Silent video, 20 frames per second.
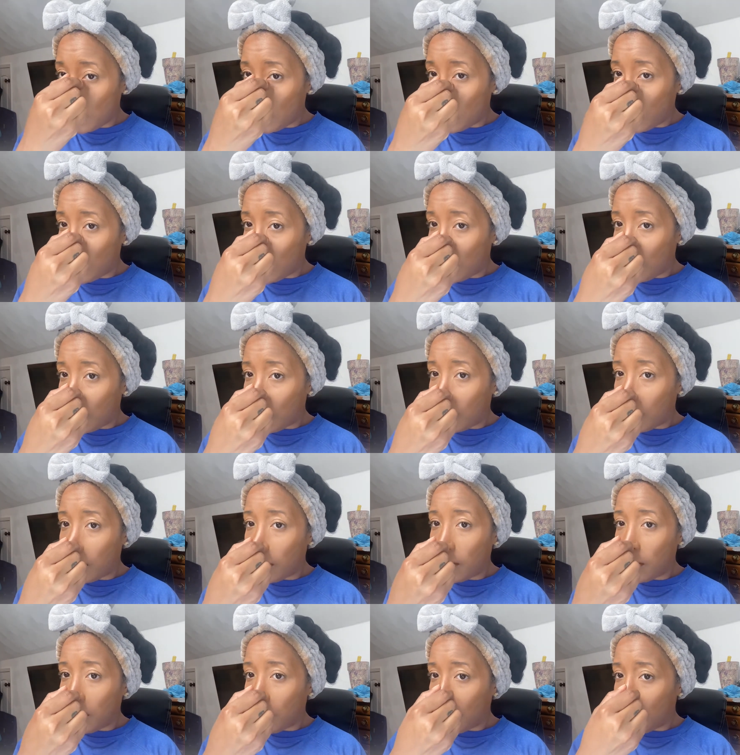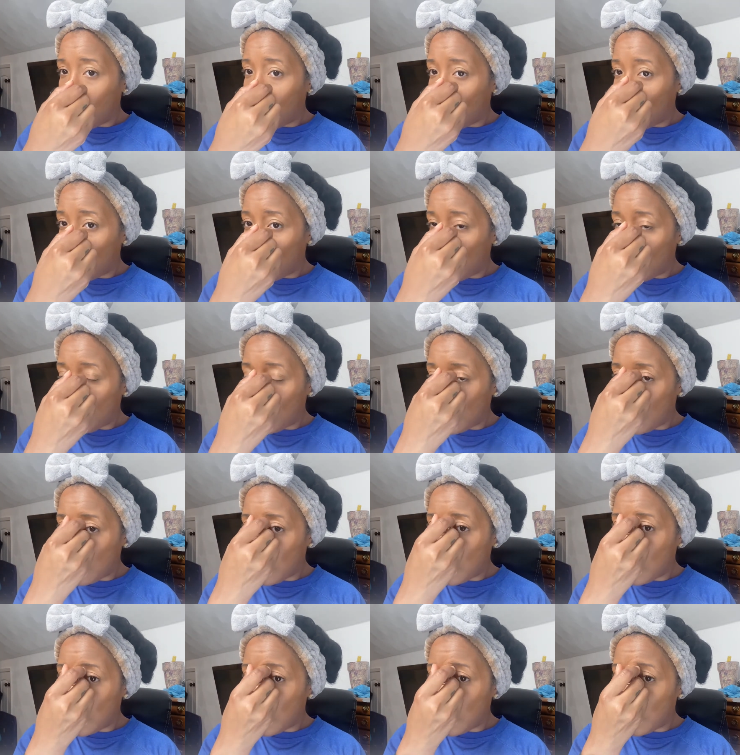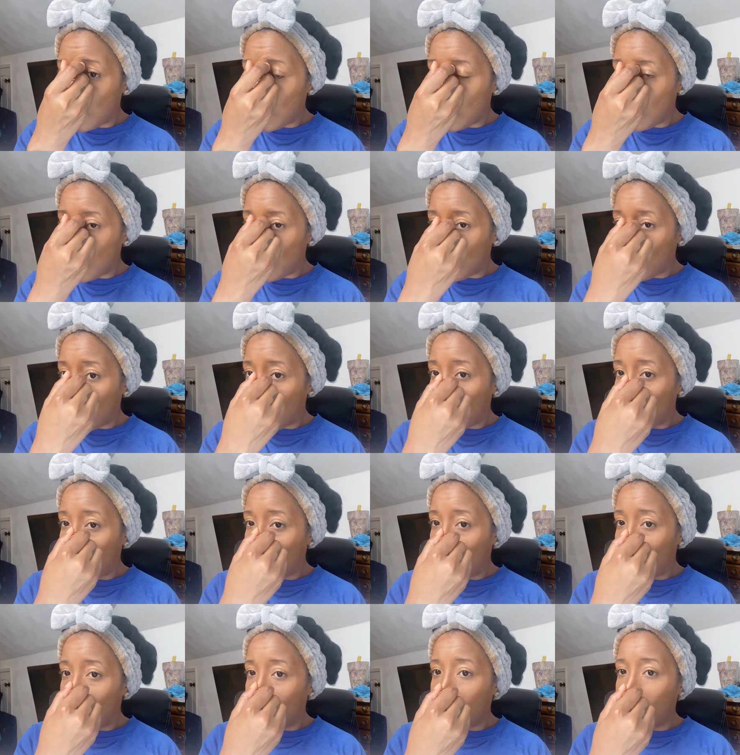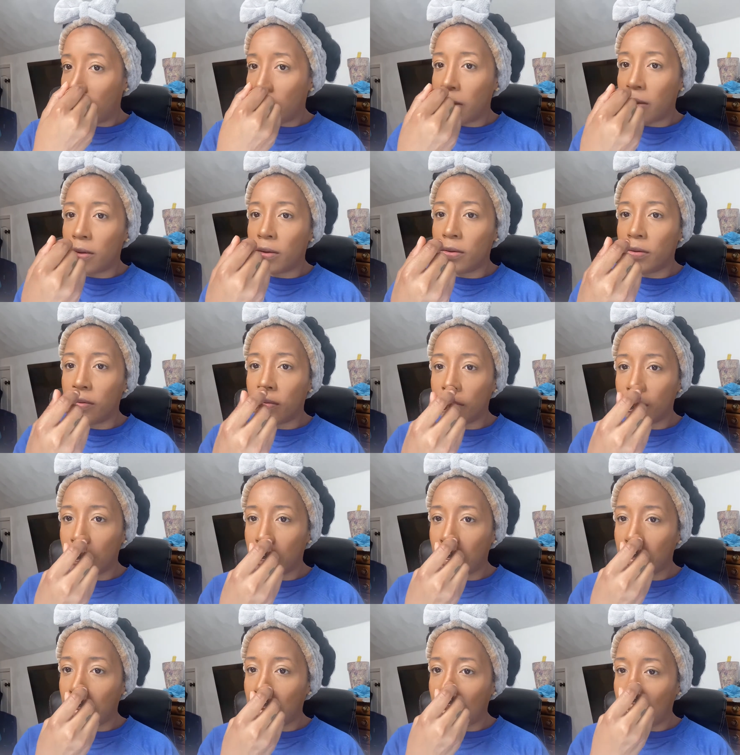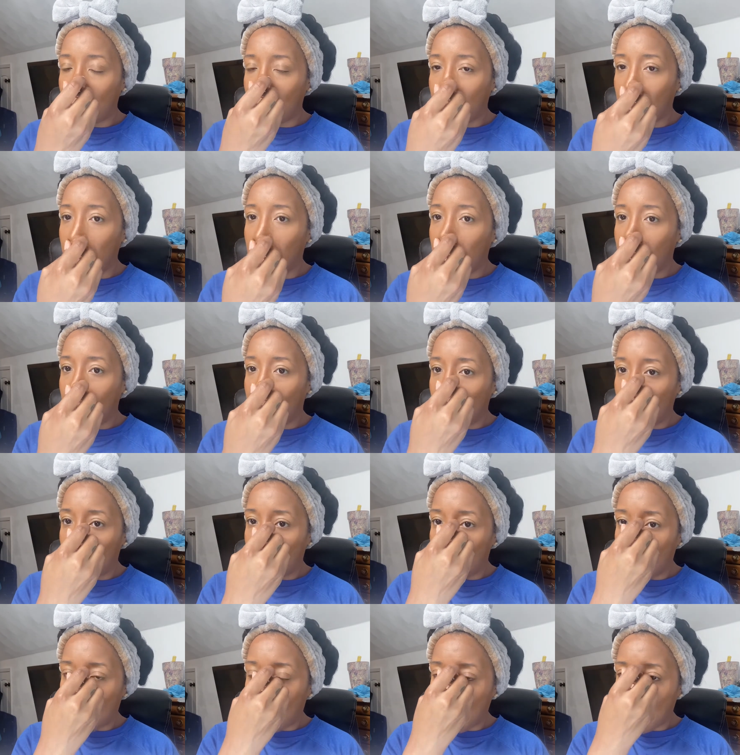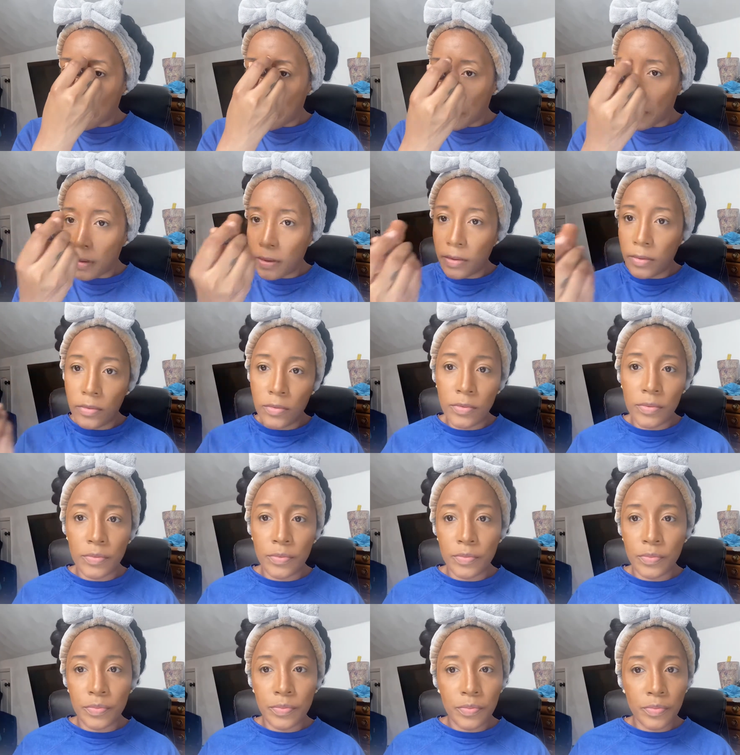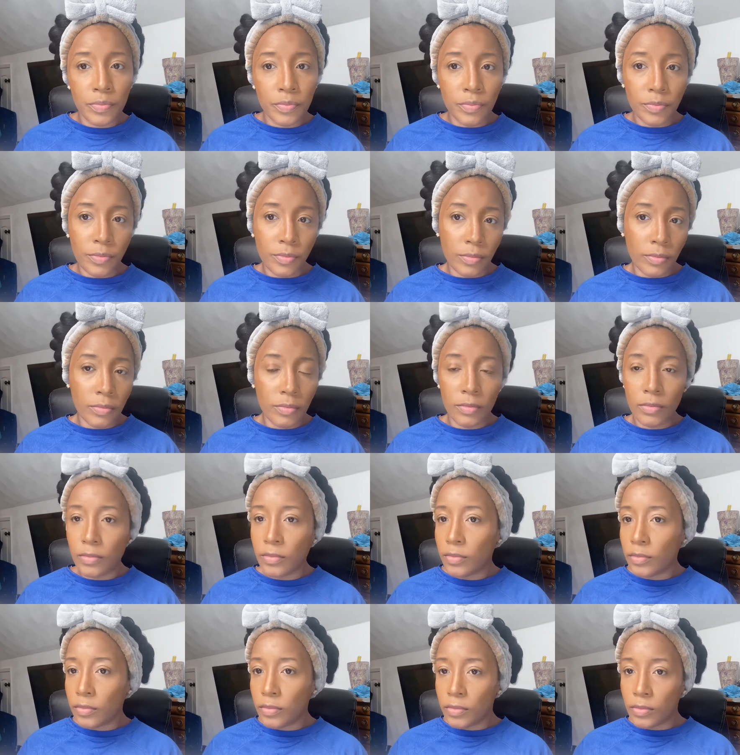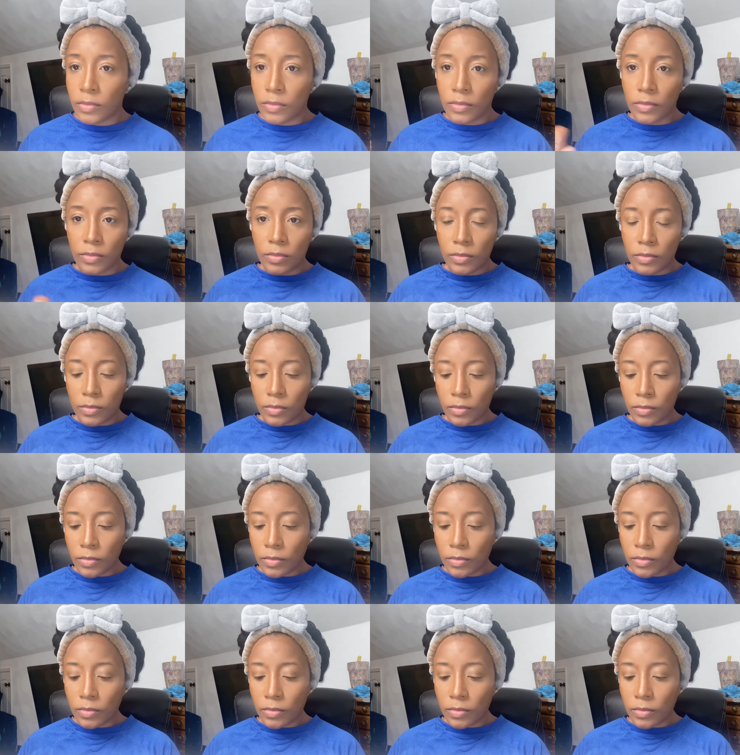(silence)